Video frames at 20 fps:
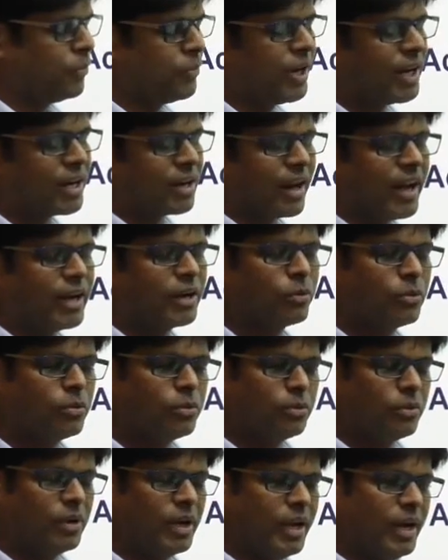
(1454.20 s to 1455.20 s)
we are trying
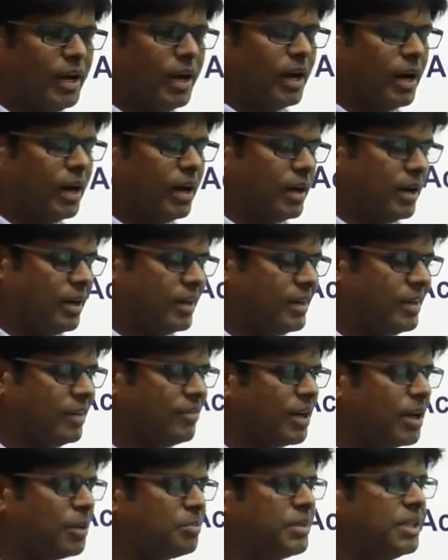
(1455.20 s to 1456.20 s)
to
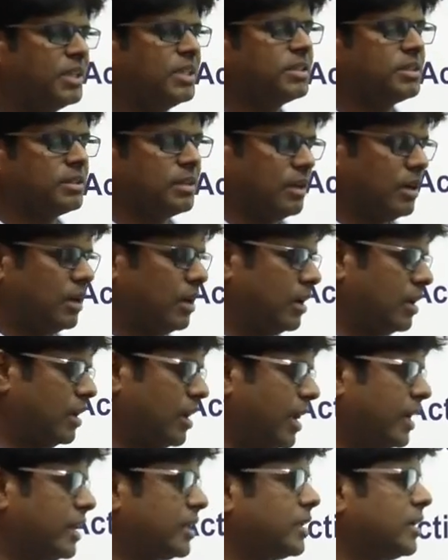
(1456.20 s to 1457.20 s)
develop this,
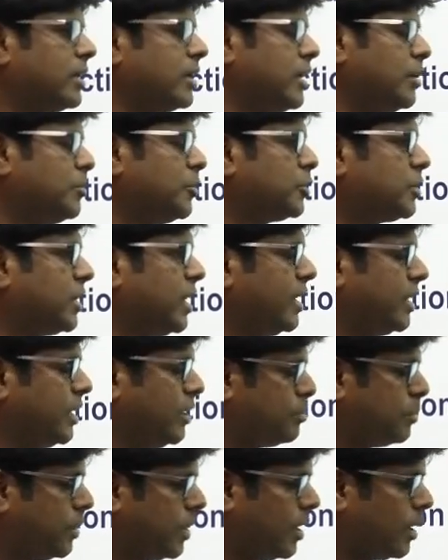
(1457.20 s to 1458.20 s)
demonstrate
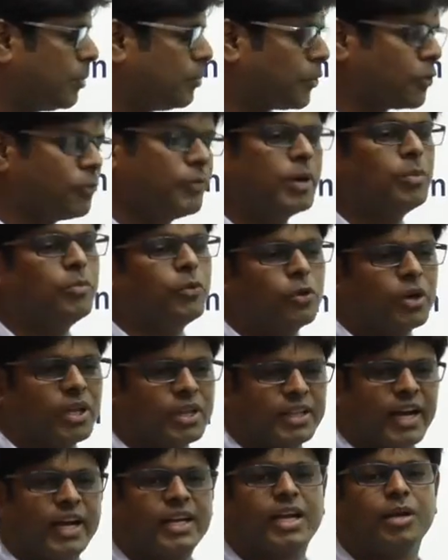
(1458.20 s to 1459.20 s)
the proven
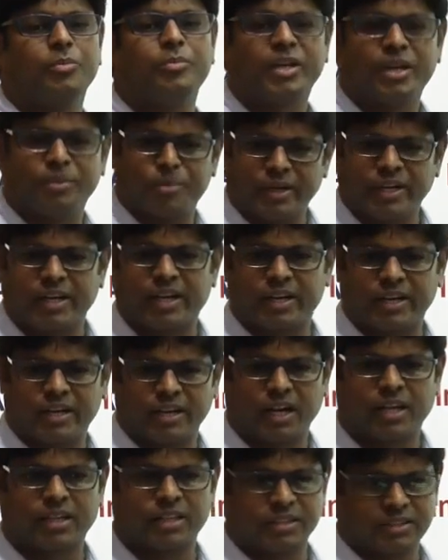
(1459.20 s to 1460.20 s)
model that can be replicated
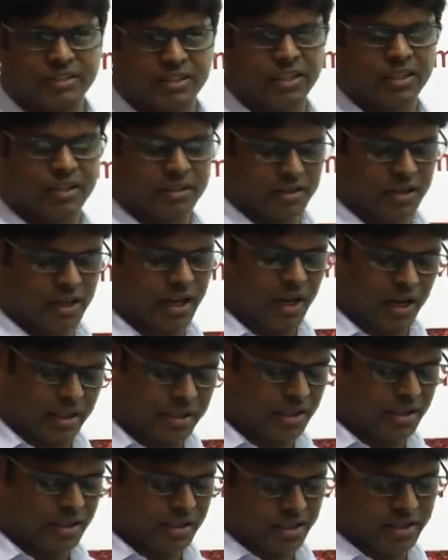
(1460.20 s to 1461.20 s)
in other district
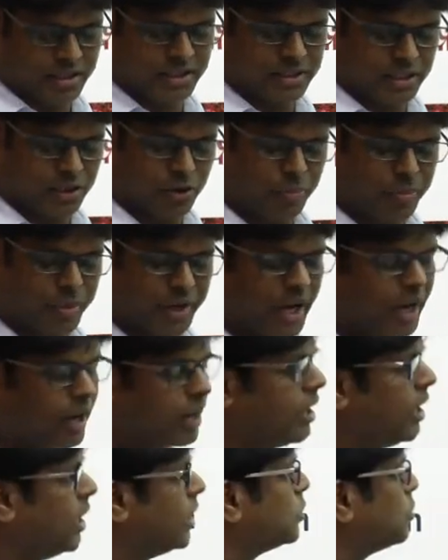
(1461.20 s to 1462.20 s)
of
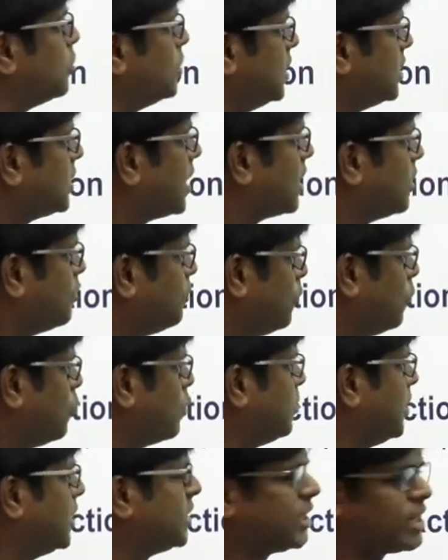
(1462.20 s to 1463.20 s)
Bihar. So these are the four
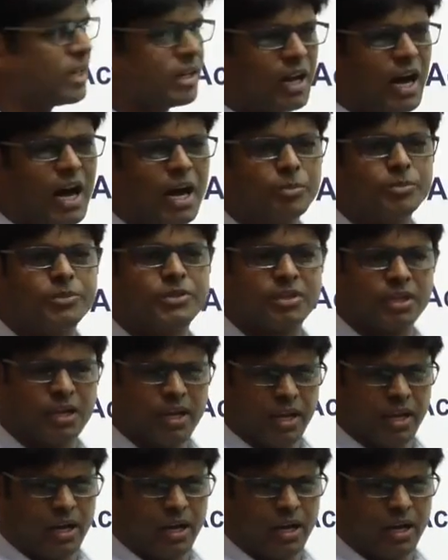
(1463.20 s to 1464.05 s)
major arms